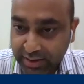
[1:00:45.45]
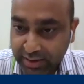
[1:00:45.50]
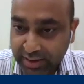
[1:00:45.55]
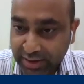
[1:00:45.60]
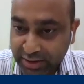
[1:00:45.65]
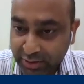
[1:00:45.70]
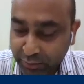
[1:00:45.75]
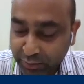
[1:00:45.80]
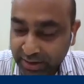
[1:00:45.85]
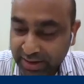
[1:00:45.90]

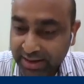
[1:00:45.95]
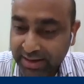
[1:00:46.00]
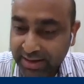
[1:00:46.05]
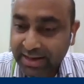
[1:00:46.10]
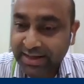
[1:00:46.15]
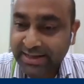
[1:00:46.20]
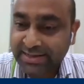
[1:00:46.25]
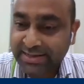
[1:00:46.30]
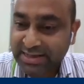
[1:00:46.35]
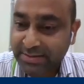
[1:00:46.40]
it will
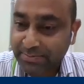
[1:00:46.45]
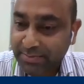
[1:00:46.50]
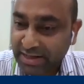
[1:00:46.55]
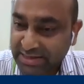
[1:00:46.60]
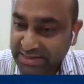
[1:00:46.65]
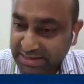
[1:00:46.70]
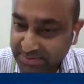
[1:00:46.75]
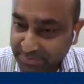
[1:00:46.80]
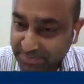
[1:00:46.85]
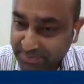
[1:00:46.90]

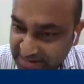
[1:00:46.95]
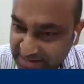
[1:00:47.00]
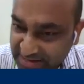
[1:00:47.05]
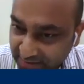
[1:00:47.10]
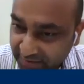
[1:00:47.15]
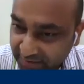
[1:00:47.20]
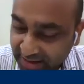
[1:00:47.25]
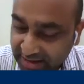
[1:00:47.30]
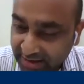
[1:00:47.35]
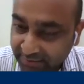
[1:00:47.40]
exhibit
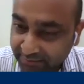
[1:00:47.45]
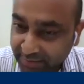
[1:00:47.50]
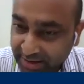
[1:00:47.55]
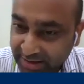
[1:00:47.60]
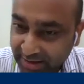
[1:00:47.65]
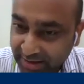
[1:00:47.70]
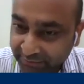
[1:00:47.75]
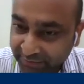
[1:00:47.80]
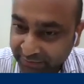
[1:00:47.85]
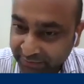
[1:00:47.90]
specific
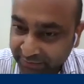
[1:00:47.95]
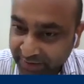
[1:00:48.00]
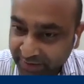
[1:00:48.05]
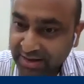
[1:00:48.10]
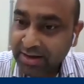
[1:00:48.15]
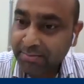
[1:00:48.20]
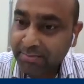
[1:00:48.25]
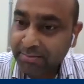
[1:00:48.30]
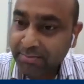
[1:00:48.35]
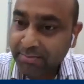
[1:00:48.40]
lipid effect,
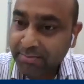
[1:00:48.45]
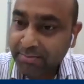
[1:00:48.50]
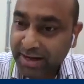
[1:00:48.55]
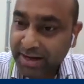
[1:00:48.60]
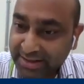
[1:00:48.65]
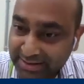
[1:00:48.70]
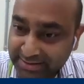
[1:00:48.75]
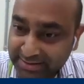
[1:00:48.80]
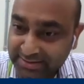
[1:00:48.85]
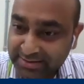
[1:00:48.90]
but
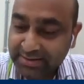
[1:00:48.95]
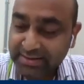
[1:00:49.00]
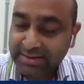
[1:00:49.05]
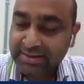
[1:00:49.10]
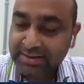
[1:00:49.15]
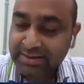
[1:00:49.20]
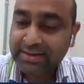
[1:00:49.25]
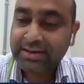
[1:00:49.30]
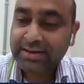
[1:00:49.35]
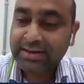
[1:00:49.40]

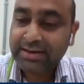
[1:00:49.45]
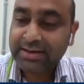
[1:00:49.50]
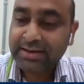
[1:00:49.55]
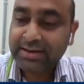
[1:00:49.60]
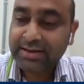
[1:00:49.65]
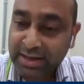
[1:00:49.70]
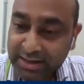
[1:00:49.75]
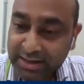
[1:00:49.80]
it